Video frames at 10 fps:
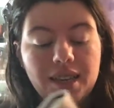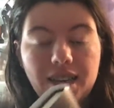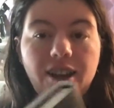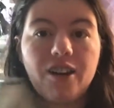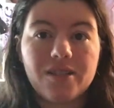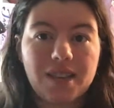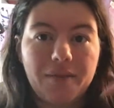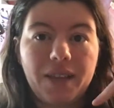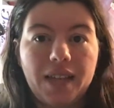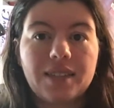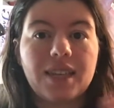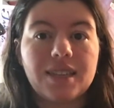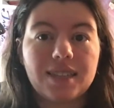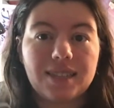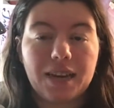And I'll also have that
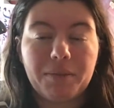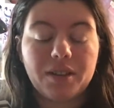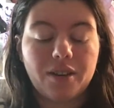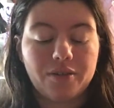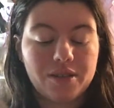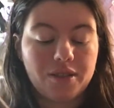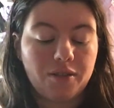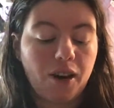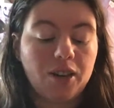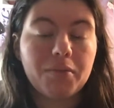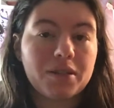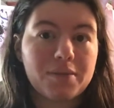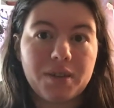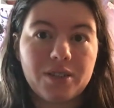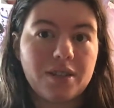linked down below. So all the
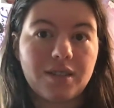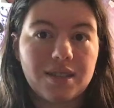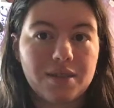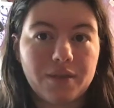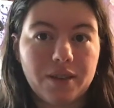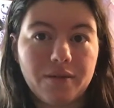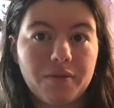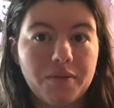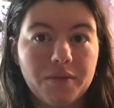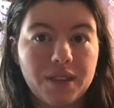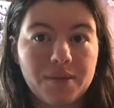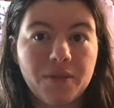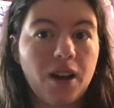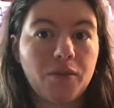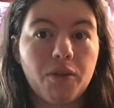books mentioned in this week's
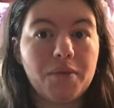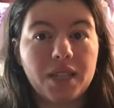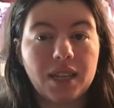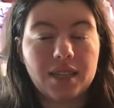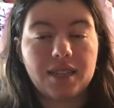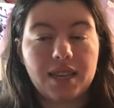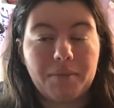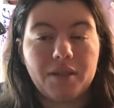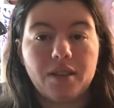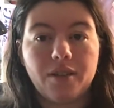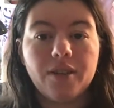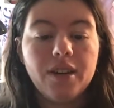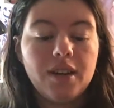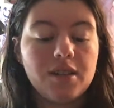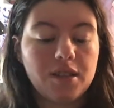vlog will be linked down below.
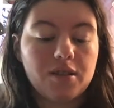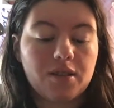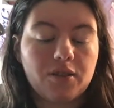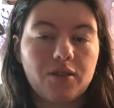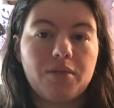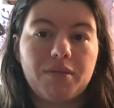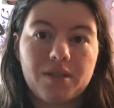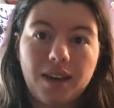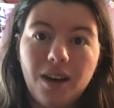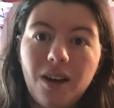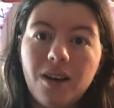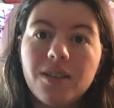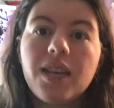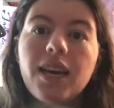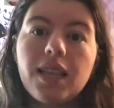So those include the books I
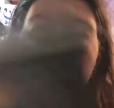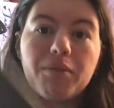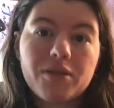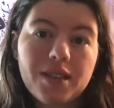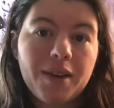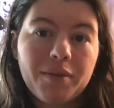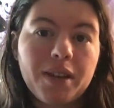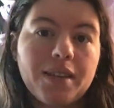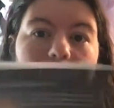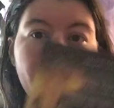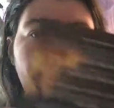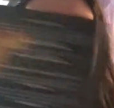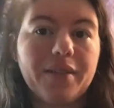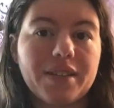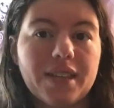hauled, the books I read.
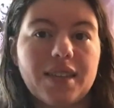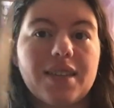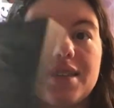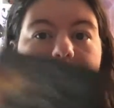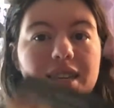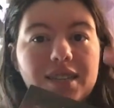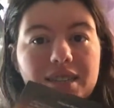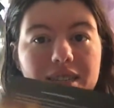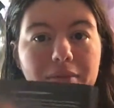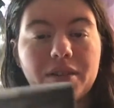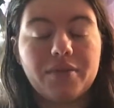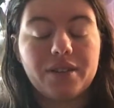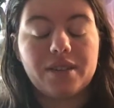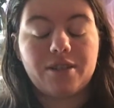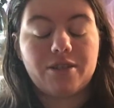Again, everything is linked down below
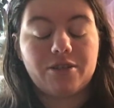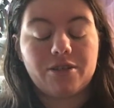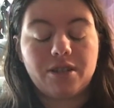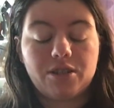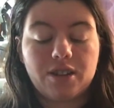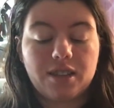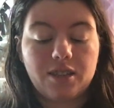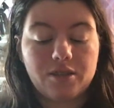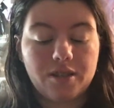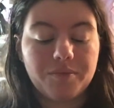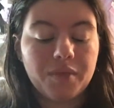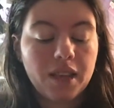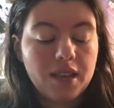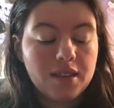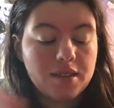if you guys are interested in checking those out.
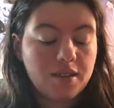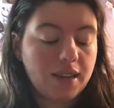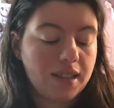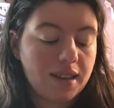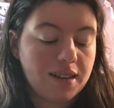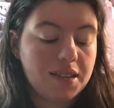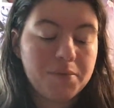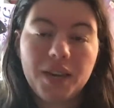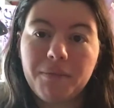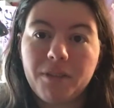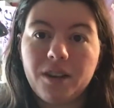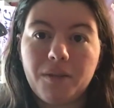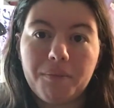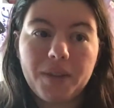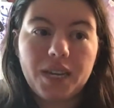So yeah, that is my
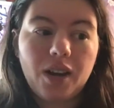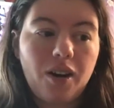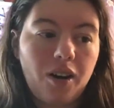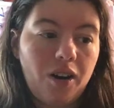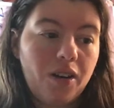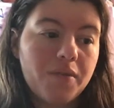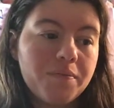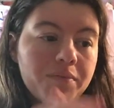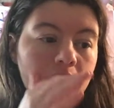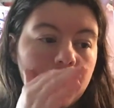little mini haul.